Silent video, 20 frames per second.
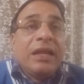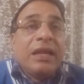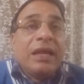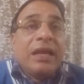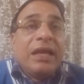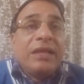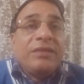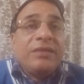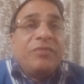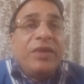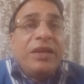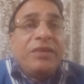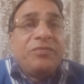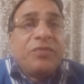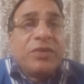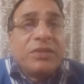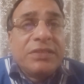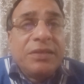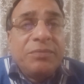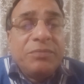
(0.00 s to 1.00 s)
and wait
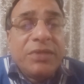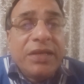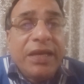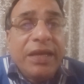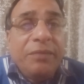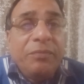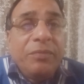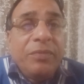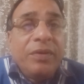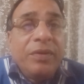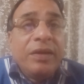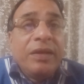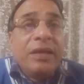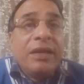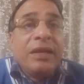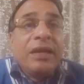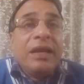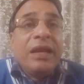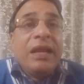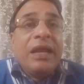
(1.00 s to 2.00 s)
for some time
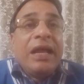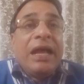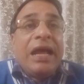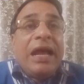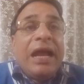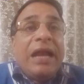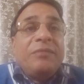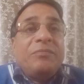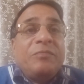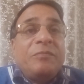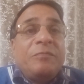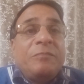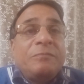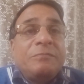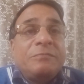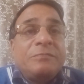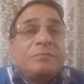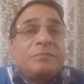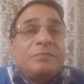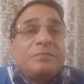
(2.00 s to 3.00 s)
and
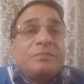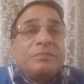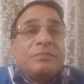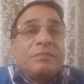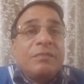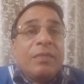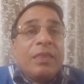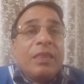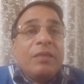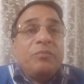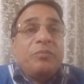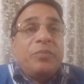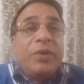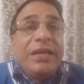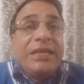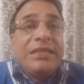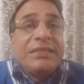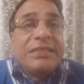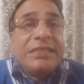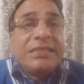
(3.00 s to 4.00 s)

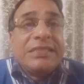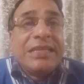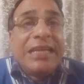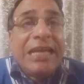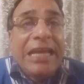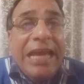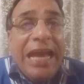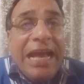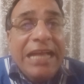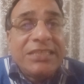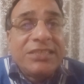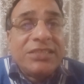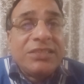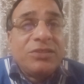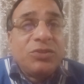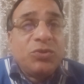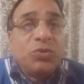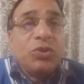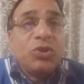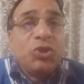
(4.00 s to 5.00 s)
brings his catch
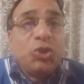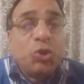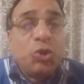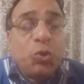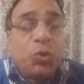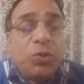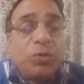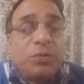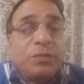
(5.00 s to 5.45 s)
to the shore,